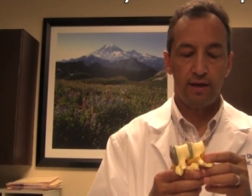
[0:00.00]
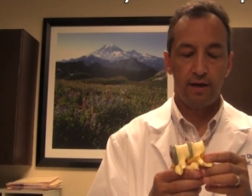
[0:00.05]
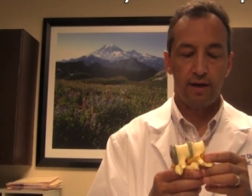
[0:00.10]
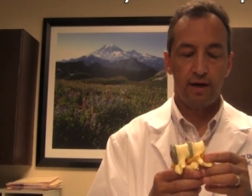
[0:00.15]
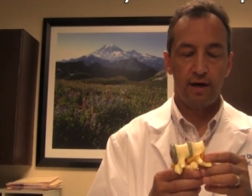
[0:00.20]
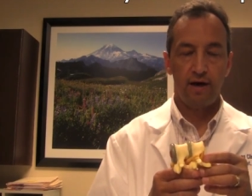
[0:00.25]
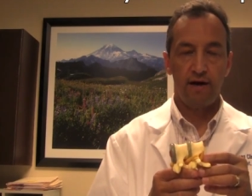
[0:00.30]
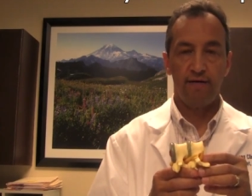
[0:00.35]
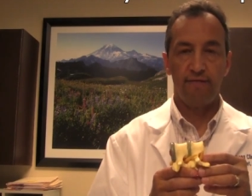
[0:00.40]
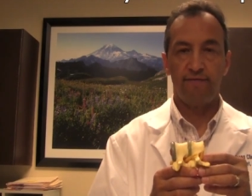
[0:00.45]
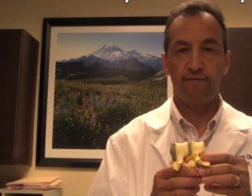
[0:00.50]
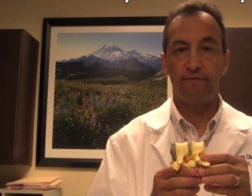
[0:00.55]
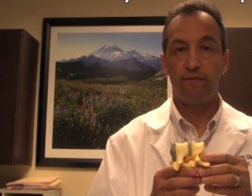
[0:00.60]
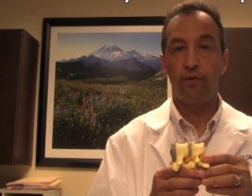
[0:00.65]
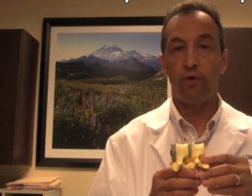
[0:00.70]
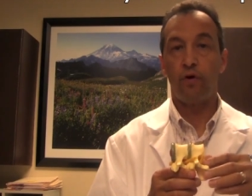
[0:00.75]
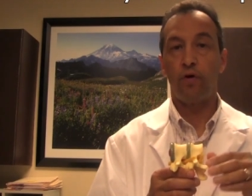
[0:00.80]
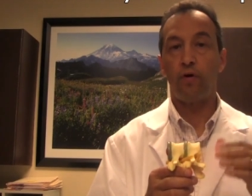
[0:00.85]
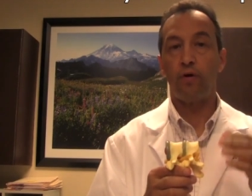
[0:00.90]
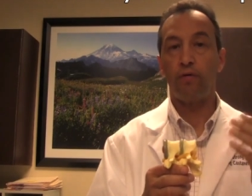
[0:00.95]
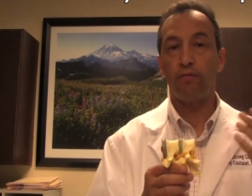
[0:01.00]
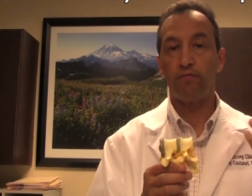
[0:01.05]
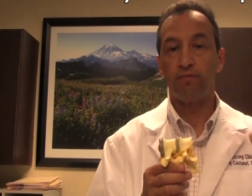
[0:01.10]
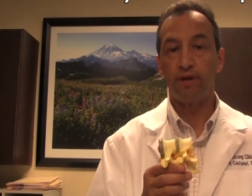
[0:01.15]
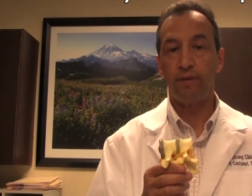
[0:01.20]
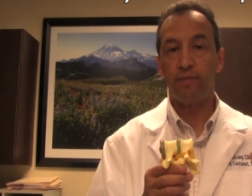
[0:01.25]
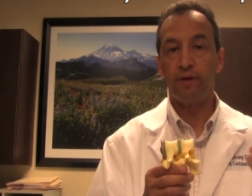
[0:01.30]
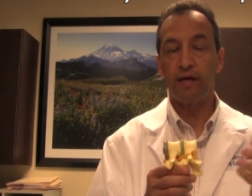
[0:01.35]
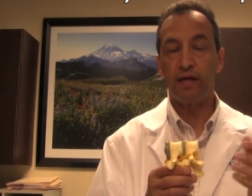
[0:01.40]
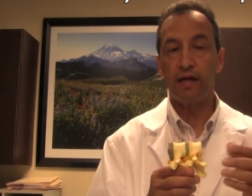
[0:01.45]
uh, for
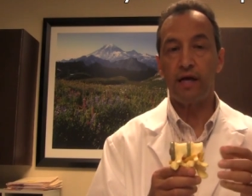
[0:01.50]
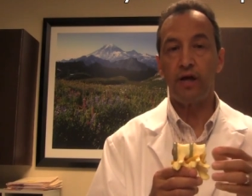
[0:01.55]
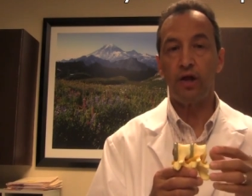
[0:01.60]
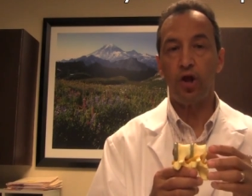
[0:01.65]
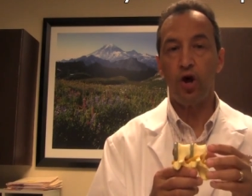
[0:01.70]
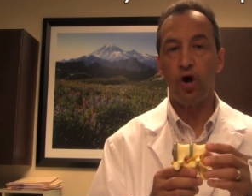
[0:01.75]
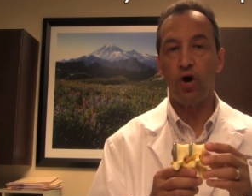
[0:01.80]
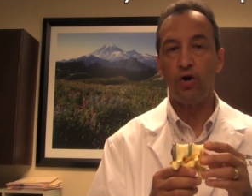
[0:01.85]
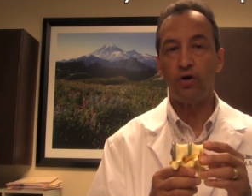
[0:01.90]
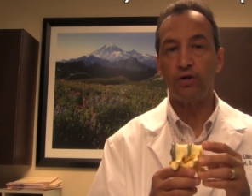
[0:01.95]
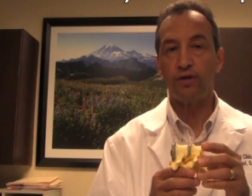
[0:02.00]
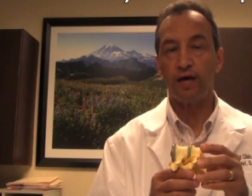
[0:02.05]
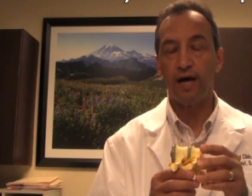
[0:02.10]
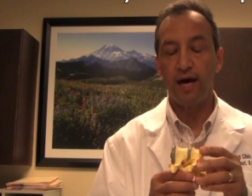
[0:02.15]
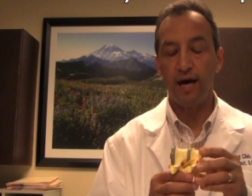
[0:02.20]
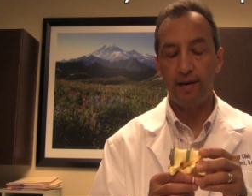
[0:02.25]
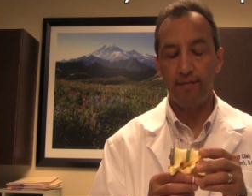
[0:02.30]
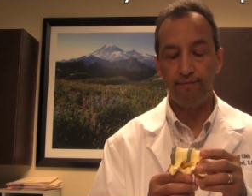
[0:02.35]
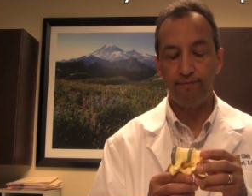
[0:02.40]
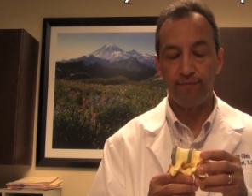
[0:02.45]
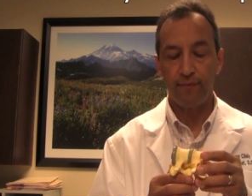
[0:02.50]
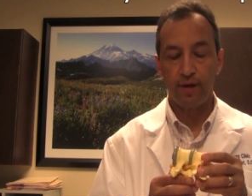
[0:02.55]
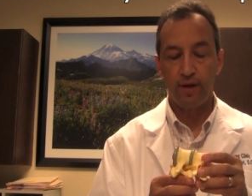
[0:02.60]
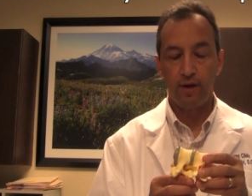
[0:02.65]
typically a long time.